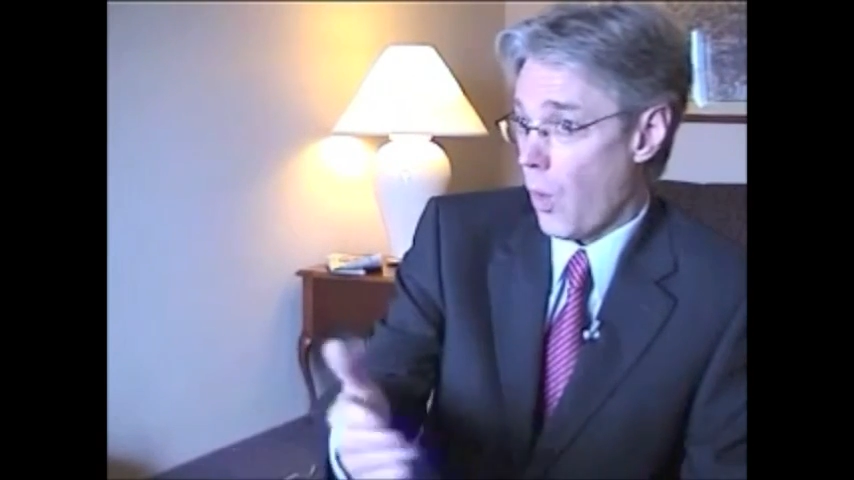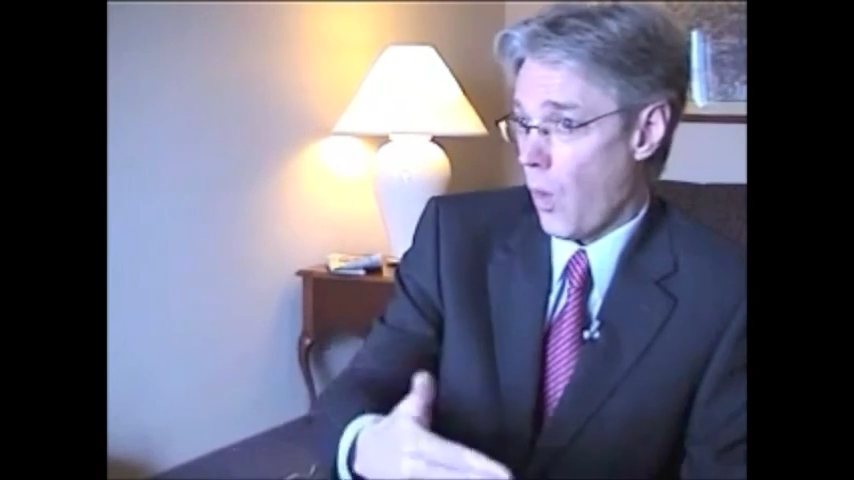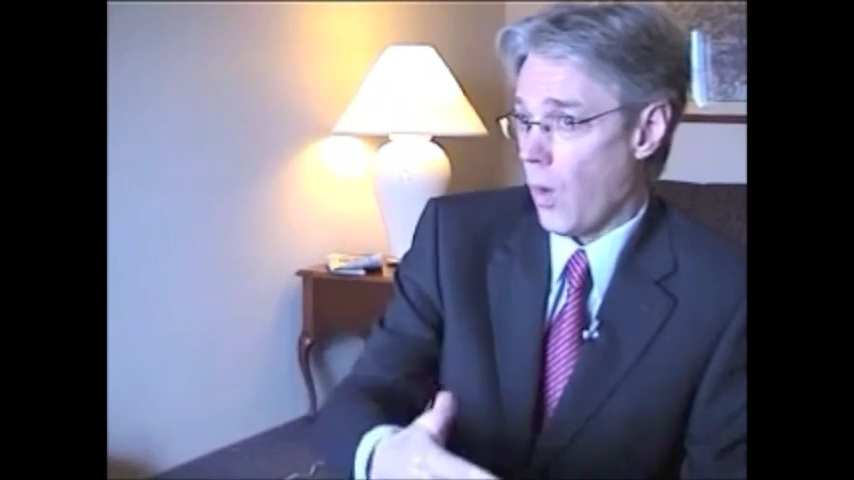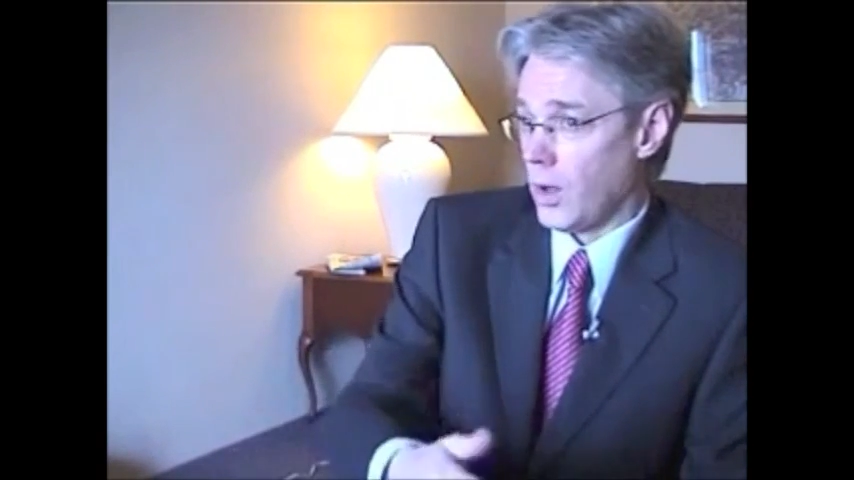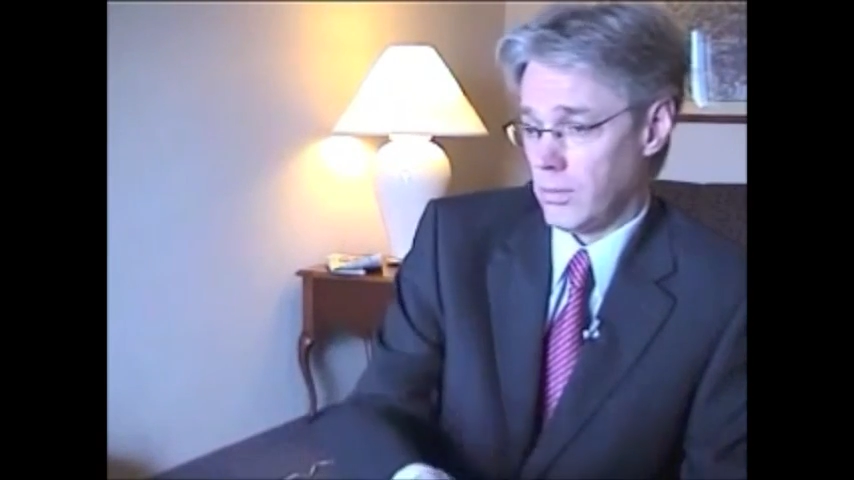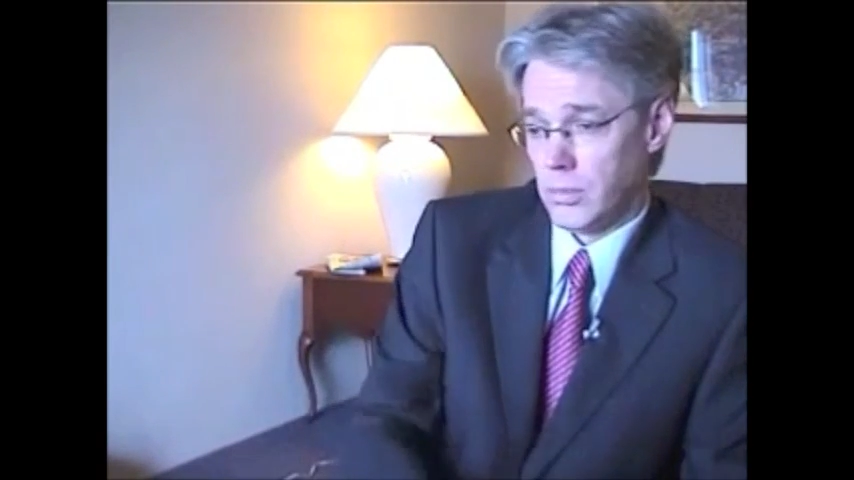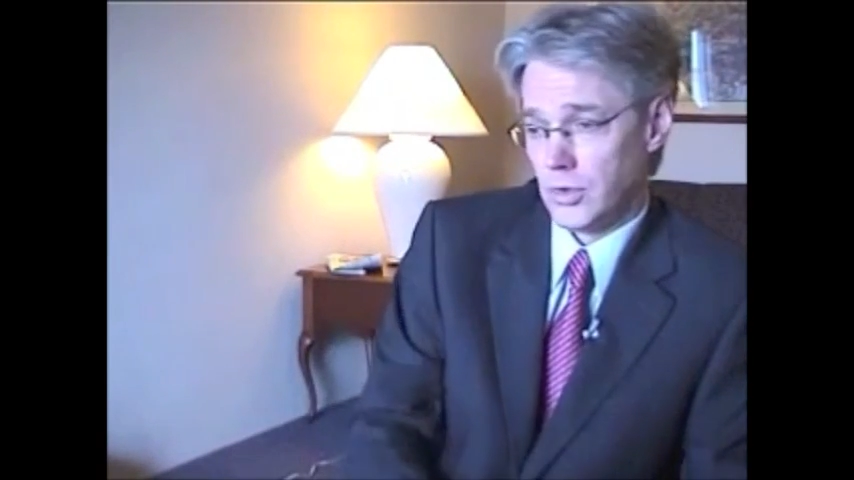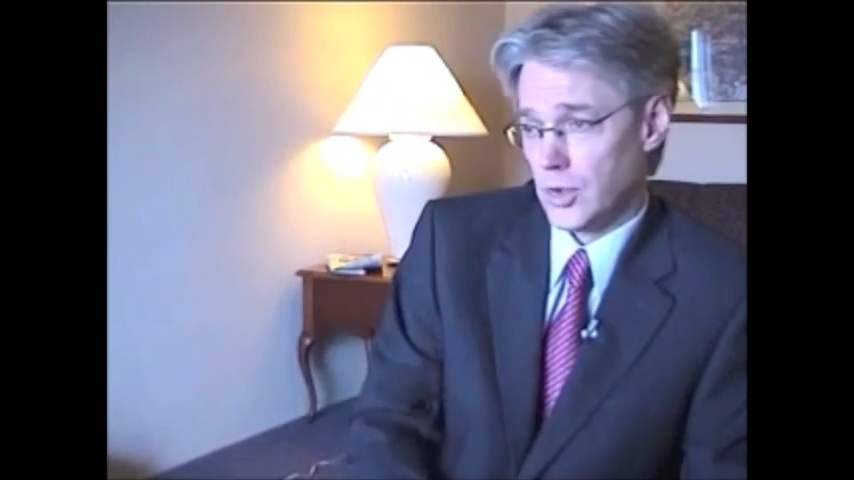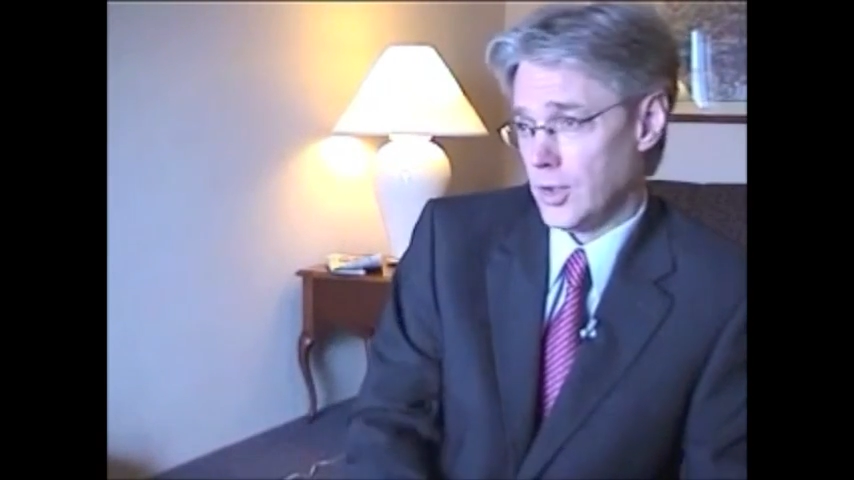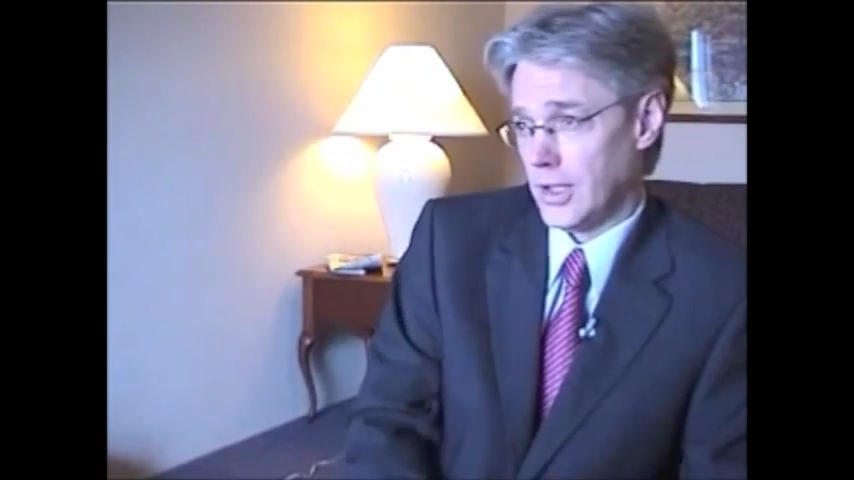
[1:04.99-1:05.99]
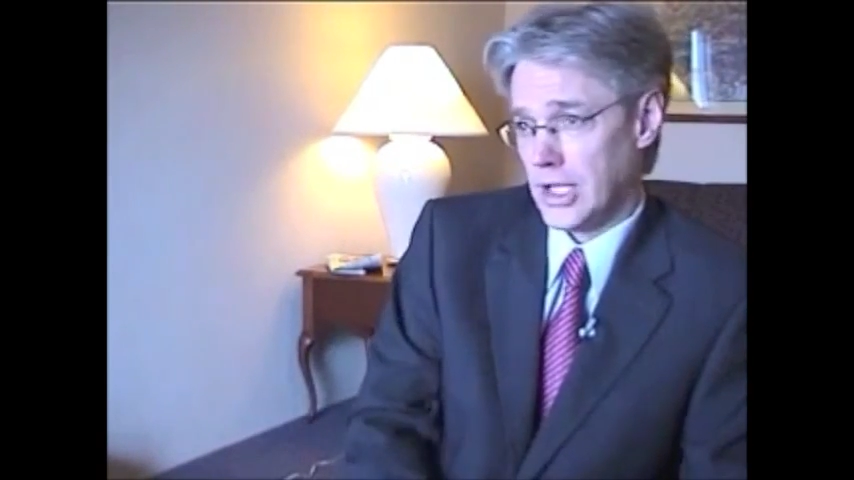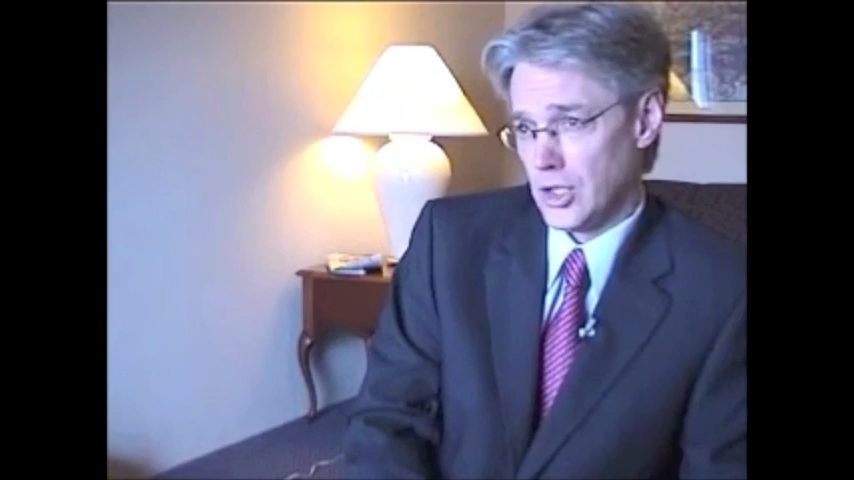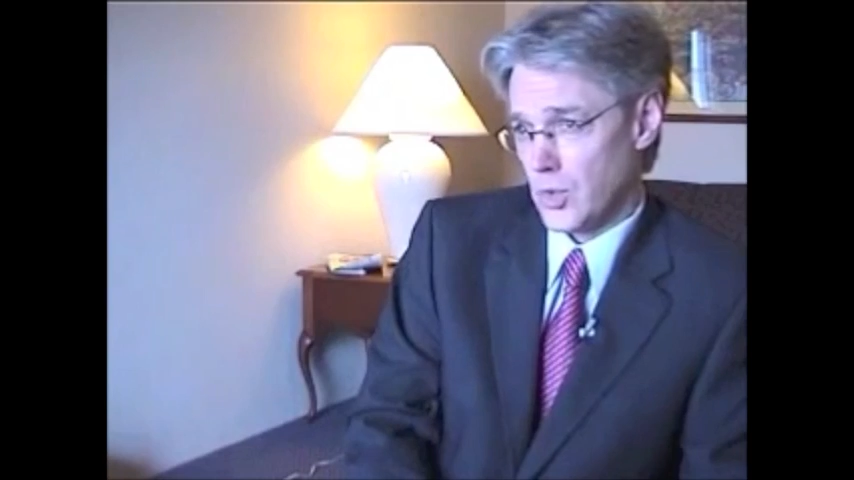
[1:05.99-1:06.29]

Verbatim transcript: or certainly